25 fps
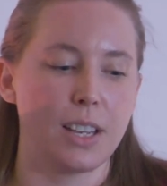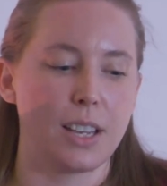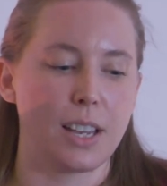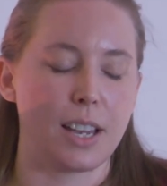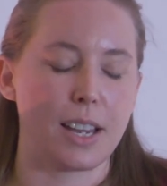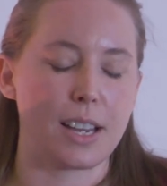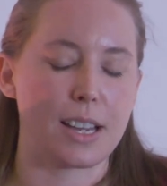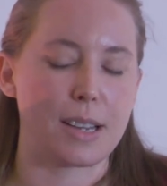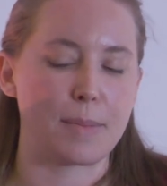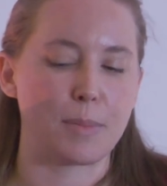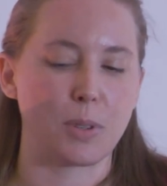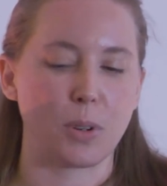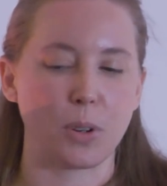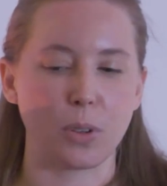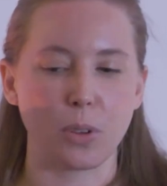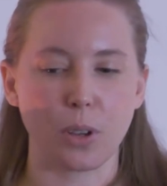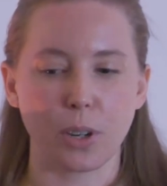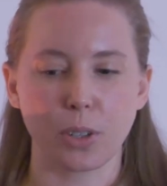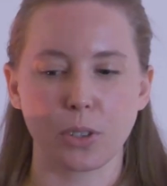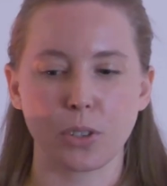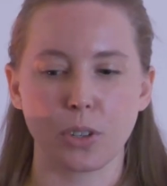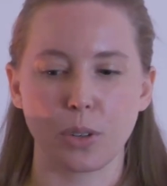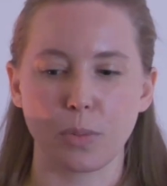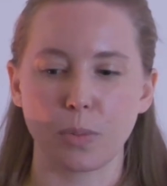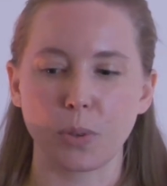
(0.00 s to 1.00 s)
So our
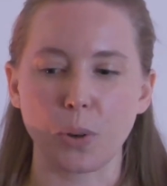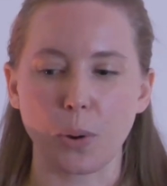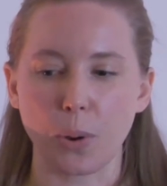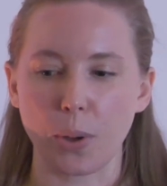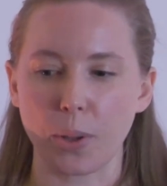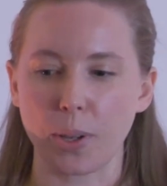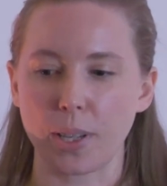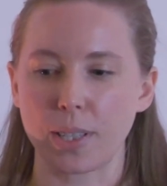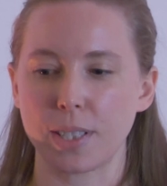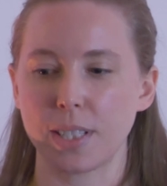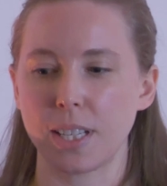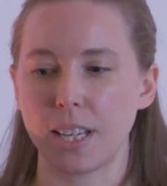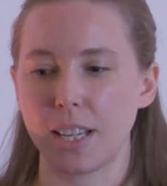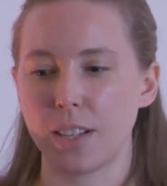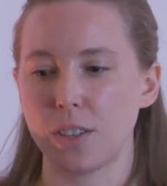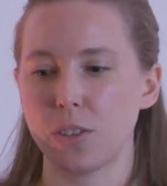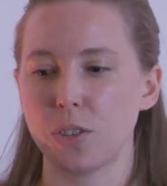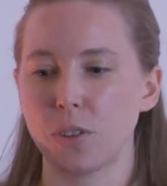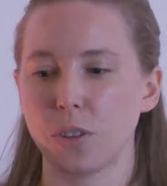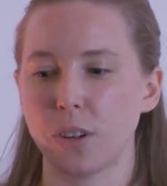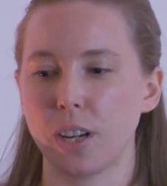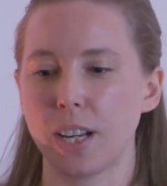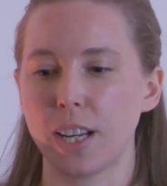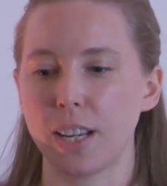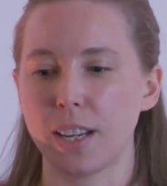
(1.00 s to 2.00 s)
long-term goal is to
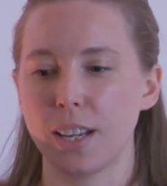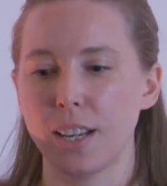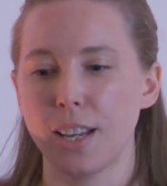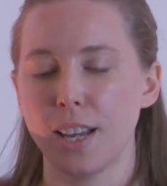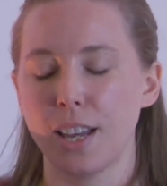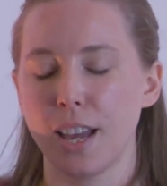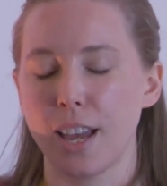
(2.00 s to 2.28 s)
integrate